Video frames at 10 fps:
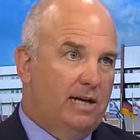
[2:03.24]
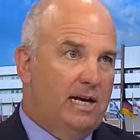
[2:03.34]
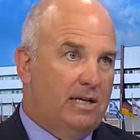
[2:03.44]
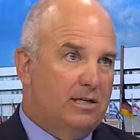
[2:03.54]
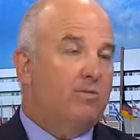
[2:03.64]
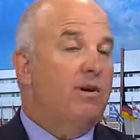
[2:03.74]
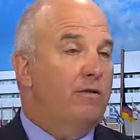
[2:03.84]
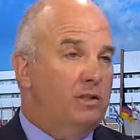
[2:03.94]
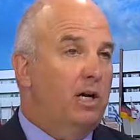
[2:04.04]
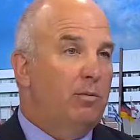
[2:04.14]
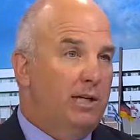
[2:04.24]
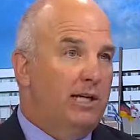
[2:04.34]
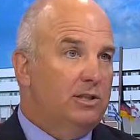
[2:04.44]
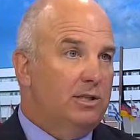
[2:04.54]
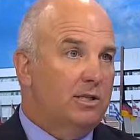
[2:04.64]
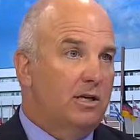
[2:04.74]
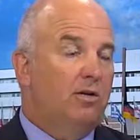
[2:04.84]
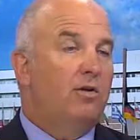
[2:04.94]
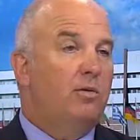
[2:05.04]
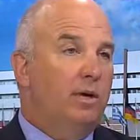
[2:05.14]
has refugee obligations under
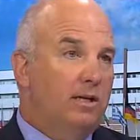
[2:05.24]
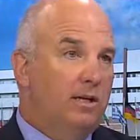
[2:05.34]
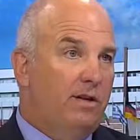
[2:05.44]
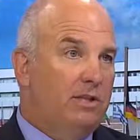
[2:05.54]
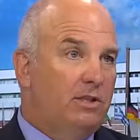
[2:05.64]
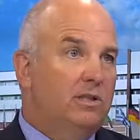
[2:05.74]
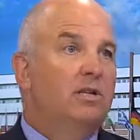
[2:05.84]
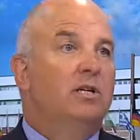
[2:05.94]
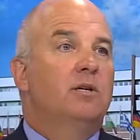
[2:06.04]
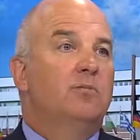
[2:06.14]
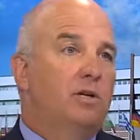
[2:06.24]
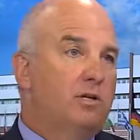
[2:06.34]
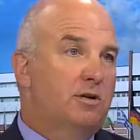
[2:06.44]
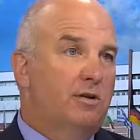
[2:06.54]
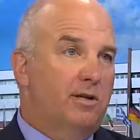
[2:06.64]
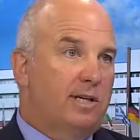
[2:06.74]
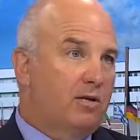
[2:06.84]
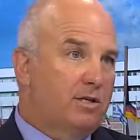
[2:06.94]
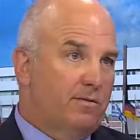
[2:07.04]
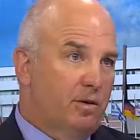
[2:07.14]
the UN Convention, but also under the
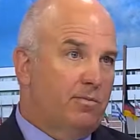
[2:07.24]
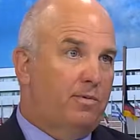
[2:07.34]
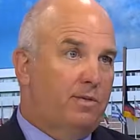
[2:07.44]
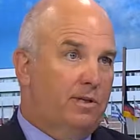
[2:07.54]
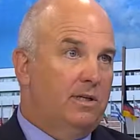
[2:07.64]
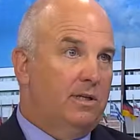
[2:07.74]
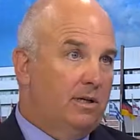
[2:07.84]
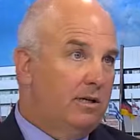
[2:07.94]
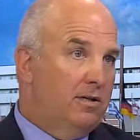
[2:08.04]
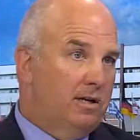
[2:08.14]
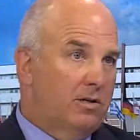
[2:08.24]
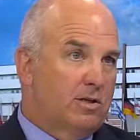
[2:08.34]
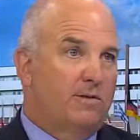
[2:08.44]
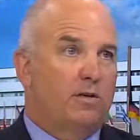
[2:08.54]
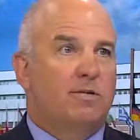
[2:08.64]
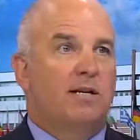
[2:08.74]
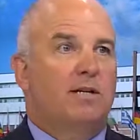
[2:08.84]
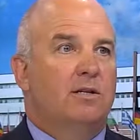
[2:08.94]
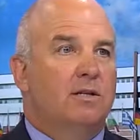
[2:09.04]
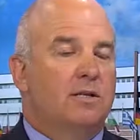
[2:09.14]
Council of Europe, under Council of Europe
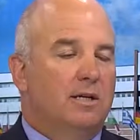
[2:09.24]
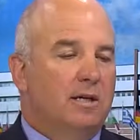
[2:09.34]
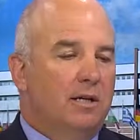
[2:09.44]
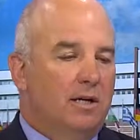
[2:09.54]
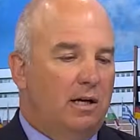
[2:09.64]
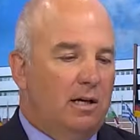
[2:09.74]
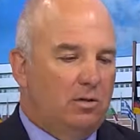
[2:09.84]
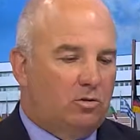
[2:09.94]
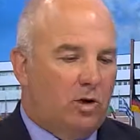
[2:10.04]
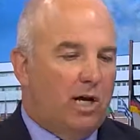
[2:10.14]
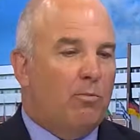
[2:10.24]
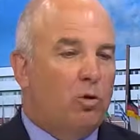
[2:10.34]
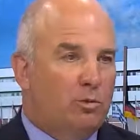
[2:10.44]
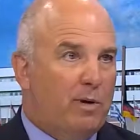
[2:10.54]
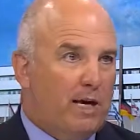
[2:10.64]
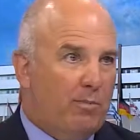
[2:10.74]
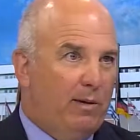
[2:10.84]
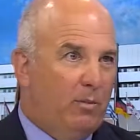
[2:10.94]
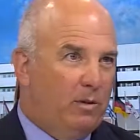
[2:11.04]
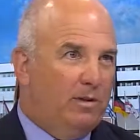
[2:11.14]
standards, to not push back
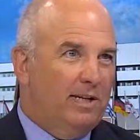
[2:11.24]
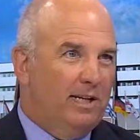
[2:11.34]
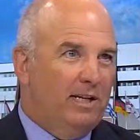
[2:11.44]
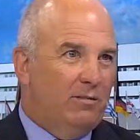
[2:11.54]
people in need of